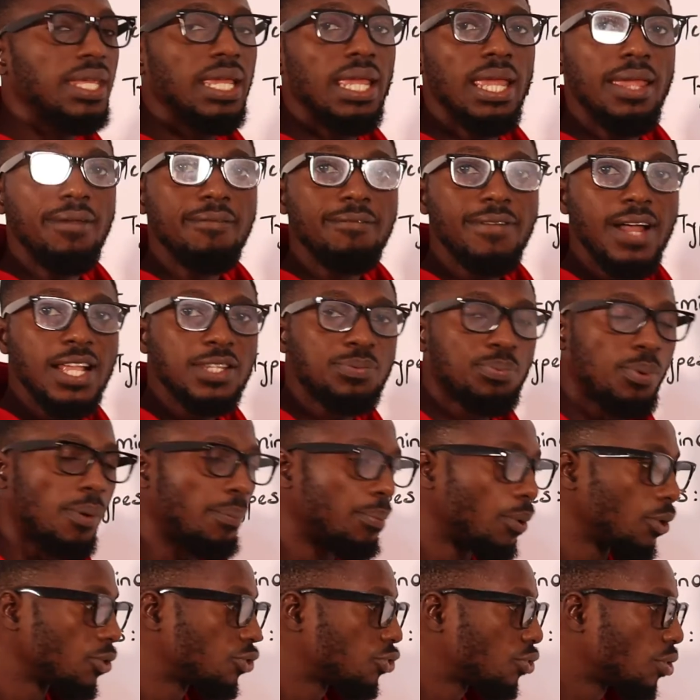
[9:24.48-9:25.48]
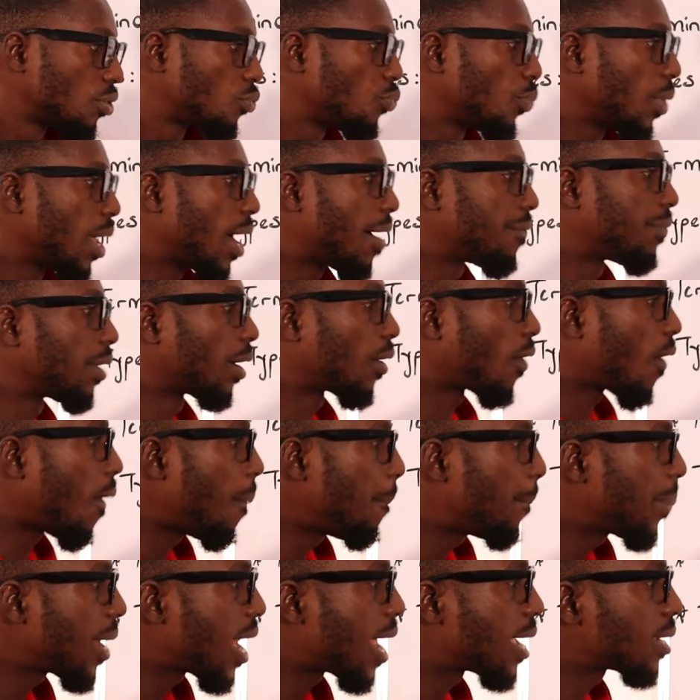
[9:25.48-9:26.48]
the inverse proportion. We have the
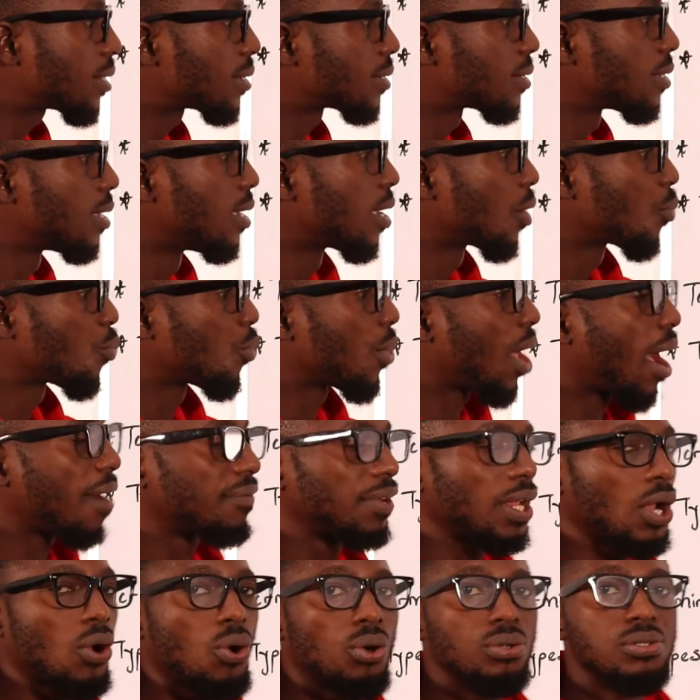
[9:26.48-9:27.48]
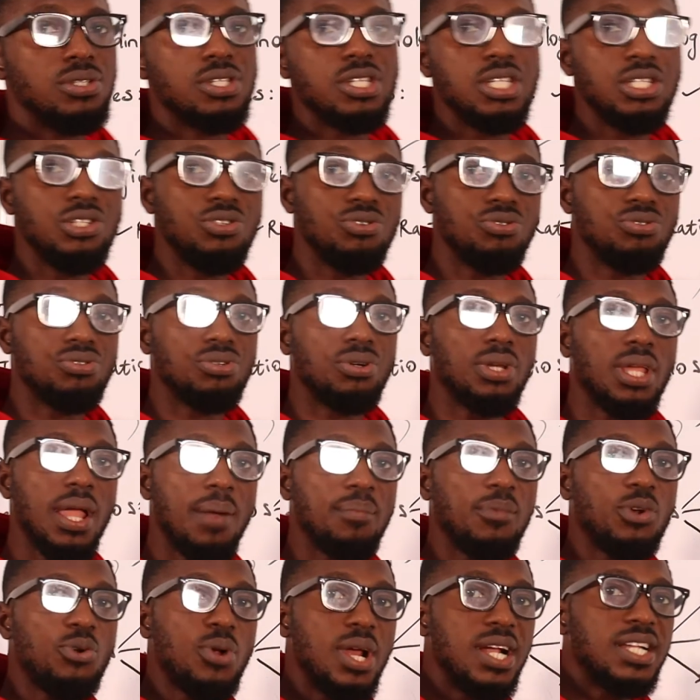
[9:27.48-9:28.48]
complex. We have the continued. Okay,
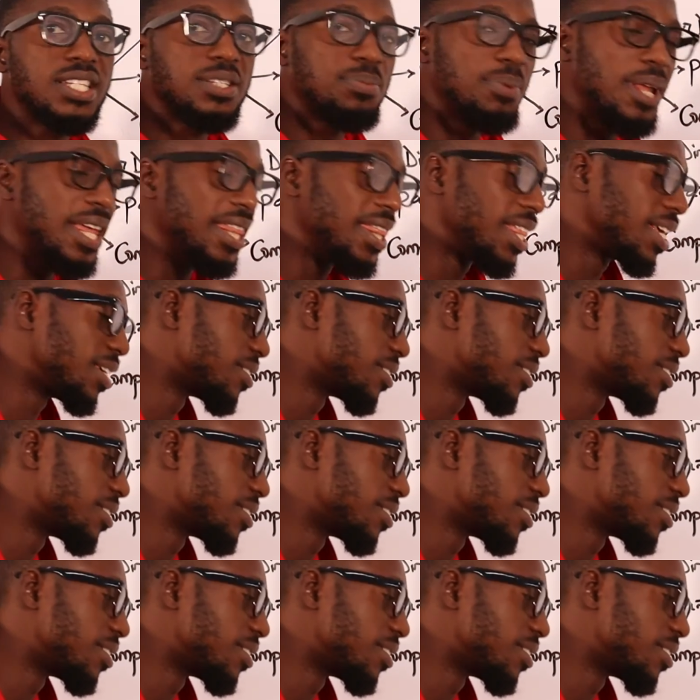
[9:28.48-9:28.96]
I'm going to explain